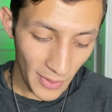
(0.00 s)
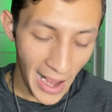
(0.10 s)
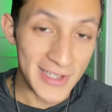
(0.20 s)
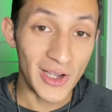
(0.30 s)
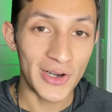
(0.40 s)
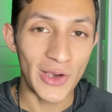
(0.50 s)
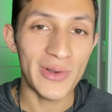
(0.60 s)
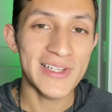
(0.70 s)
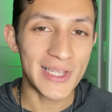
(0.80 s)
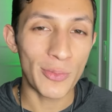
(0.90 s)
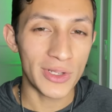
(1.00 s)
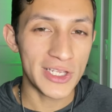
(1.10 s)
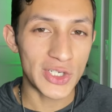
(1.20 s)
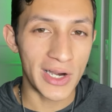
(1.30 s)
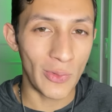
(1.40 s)
As y'all notice, I'm really
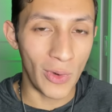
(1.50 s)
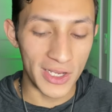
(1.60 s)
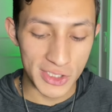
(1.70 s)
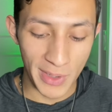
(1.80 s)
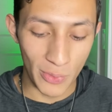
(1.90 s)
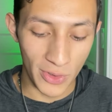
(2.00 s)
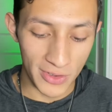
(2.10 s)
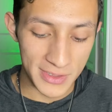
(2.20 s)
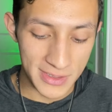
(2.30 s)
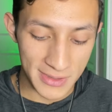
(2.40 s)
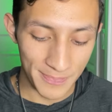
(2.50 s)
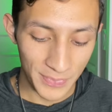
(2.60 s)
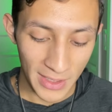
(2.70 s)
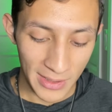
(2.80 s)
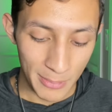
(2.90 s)
trying to watch my words
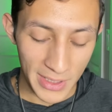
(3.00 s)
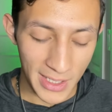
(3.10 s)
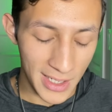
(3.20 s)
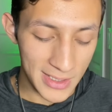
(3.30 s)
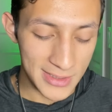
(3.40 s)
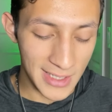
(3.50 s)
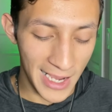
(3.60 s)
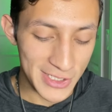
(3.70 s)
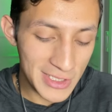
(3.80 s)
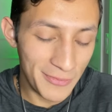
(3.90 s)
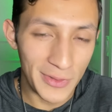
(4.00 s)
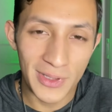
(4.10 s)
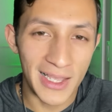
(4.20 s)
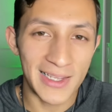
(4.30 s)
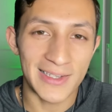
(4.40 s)
because I just feel
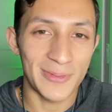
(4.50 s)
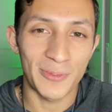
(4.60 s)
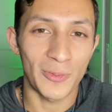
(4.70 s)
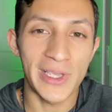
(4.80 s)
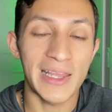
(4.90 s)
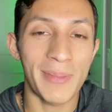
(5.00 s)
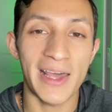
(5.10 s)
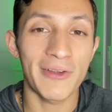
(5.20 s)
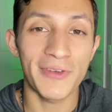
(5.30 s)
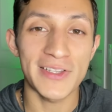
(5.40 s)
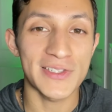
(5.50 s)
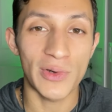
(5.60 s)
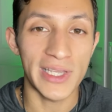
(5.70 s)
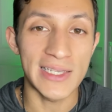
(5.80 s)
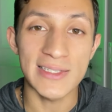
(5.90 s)
like we can manifest
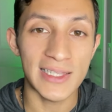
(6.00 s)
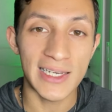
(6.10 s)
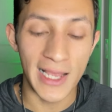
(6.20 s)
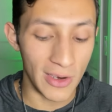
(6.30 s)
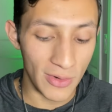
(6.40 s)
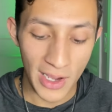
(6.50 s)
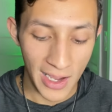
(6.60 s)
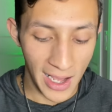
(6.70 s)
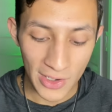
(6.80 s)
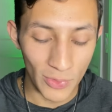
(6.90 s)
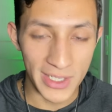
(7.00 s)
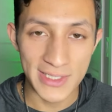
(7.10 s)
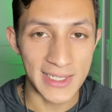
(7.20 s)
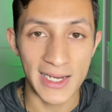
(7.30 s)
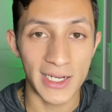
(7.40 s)
so easily now. I don't want to
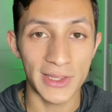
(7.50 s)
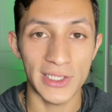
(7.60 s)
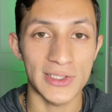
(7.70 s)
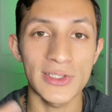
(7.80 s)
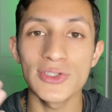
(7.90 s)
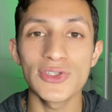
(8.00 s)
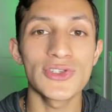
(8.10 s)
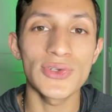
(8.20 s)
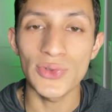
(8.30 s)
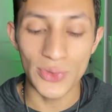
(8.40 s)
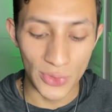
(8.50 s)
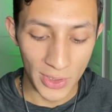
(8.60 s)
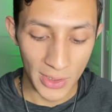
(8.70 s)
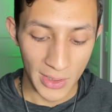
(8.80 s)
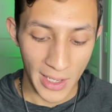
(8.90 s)
say nothing too
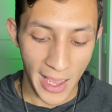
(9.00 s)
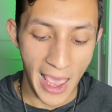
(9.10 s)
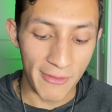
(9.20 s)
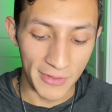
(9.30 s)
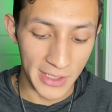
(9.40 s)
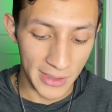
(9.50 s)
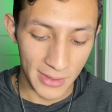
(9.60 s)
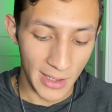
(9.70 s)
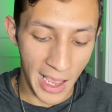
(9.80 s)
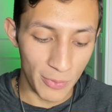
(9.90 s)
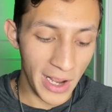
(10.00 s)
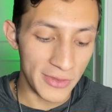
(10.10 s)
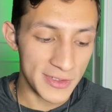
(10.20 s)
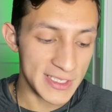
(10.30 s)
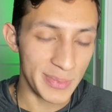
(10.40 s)
heavy. I'd
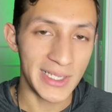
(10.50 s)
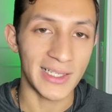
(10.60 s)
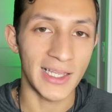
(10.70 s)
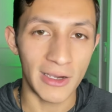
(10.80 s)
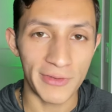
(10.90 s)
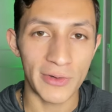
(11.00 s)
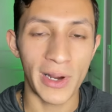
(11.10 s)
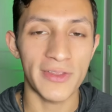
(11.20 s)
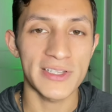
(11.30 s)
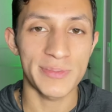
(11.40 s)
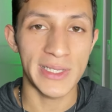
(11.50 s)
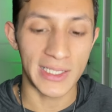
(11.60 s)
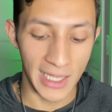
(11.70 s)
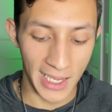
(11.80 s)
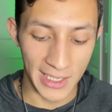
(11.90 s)
rather speak love. I'd rather speak
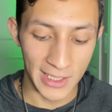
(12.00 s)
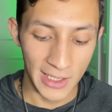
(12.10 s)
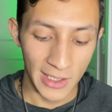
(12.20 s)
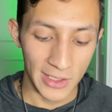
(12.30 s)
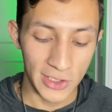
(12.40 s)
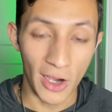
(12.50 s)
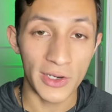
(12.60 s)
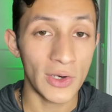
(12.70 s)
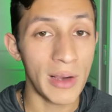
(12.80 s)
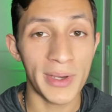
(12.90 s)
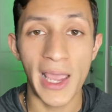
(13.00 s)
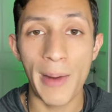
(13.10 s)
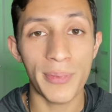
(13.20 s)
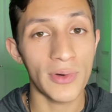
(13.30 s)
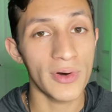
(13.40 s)
light. Y'all know I'm a
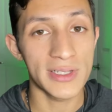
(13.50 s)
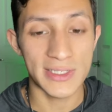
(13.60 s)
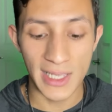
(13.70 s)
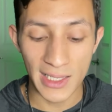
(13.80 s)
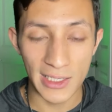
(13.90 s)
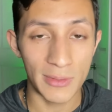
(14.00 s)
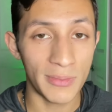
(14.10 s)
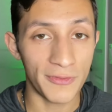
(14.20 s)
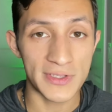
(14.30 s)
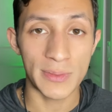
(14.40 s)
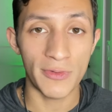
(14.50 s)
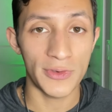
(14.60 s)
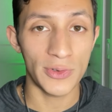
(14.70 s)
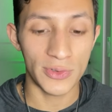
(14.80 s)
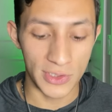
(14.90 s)
Capricorn stellium. For some of
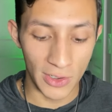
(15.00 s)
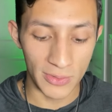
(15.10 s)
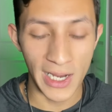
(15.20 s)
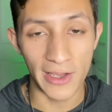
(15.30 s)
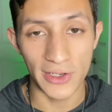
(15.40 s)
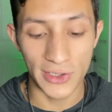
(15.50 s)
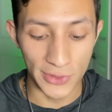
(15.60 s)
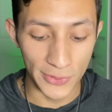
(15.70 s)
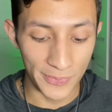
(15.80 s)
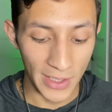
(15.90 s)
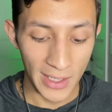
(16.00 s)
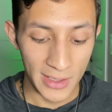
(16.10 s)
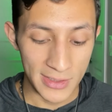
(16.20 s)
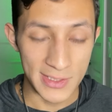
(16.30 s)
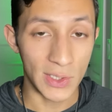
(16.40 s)
you who don't, now you do.
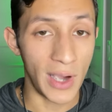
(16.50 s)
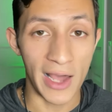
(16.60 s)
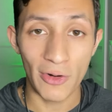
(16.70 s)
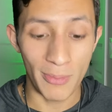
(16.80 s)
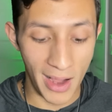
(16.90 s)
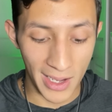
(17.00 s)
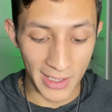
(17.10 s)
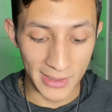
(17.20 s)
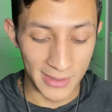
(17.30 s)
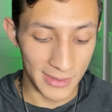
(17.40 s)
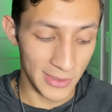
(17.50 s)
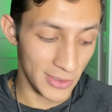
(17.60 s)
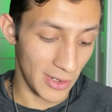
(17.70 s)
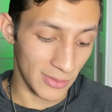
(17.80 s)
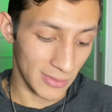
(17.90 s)
So I don't mind, you
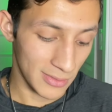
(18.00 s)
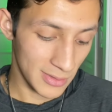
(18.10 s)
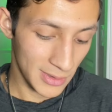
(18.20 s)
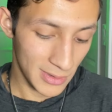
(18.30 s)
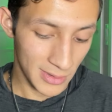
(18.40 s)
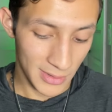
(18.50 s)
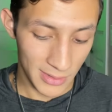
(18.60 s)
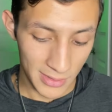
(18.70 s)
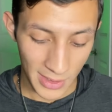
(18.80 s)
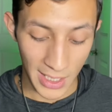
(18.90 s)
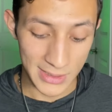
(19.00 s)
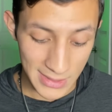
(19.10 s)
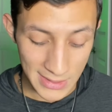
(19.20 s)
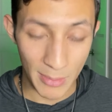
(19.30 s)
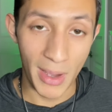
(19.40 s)
know,
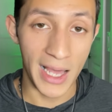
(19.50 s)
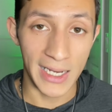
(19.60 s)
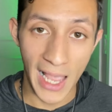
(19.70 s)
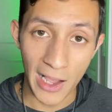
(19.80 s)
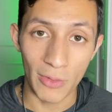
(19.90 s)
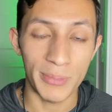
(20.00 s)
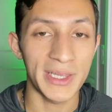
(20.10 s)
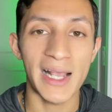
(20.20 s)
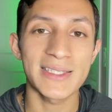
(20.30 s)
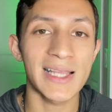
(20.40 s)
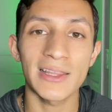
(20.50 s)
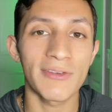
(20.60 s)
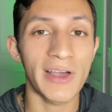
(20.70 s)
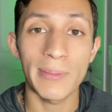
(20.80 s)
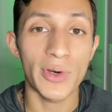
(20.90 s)
cussing somebody out. But that's not the
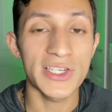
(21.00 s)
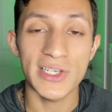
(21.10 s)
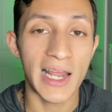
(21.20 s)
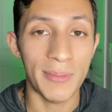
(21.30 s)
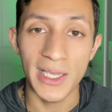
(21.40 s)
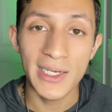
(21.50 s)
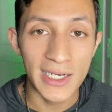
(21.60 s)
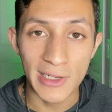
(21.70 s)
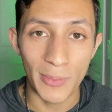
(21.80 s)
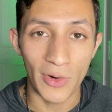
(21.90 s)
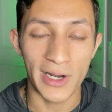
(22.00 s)
vibration I'm in anymore.